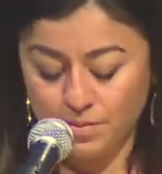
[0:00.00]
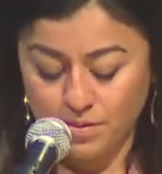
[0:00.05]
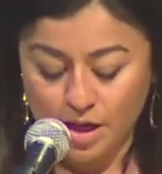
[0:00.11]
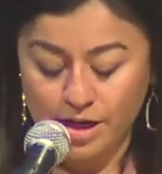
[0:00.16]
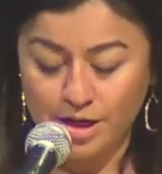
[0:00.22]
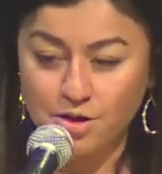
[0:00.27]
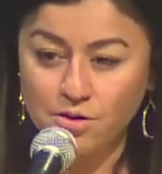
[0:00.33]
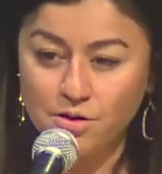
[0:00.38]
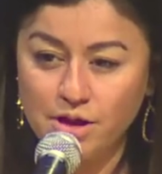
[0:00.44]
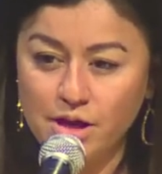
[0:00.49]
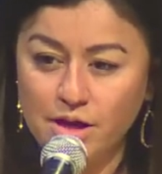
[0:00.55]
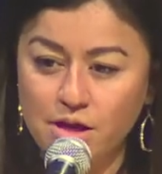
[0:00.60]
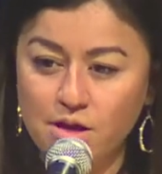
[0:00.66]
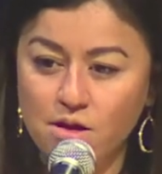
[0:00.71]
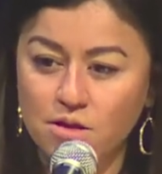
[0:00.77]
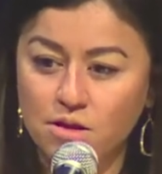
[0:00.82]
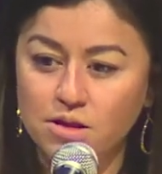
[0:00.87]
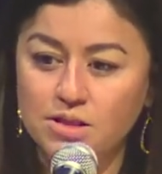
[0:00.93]
I know
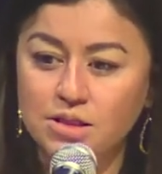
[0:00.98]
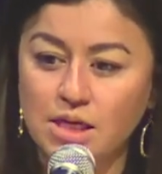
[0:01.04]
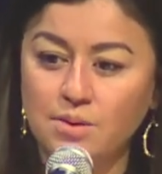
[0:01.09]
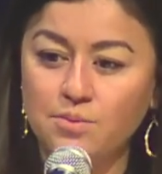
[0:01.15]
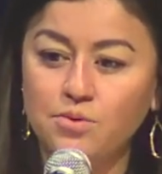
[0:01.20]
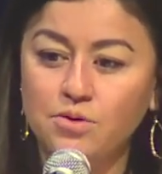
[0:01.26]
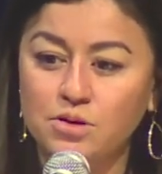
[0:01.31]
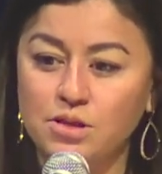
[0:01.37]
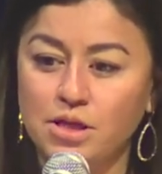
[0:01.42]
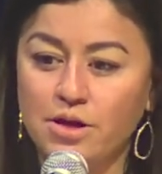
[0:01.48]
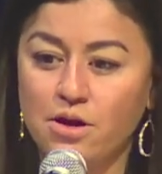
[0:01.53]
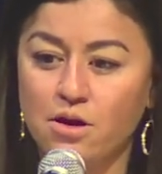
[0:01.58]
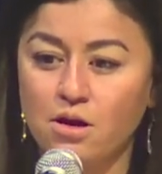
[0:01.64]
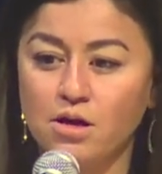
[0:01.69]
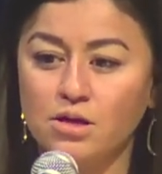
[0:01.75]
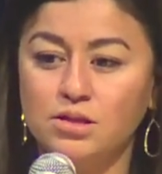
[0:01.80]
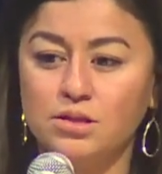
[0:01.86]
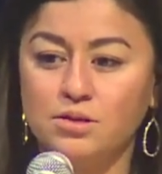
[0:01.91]
that on the tables there
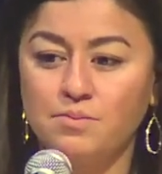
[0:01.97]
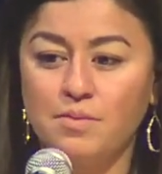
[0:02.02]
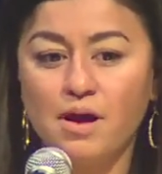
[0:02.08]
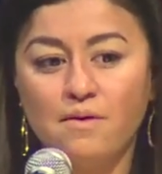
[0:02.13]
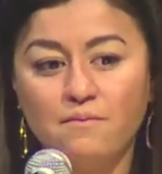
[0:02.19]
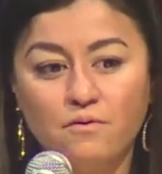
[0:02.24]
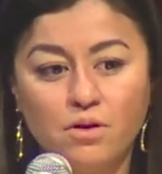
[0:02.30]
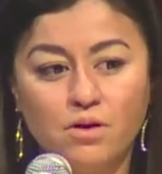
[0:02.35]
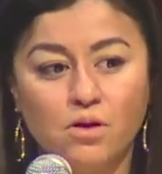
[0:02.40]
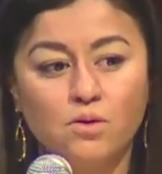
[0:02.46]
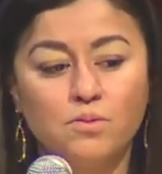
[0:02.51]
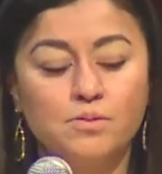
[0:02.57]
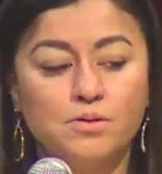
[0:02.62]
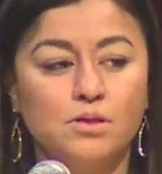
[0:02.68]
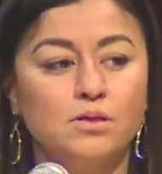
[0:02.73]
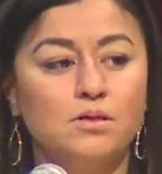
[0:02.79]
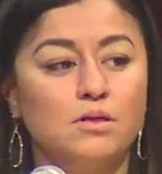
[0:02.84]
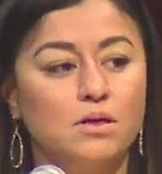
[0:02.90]
are some
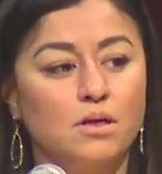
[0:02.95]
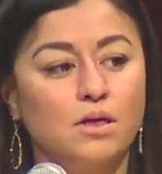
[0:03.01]
envelopes and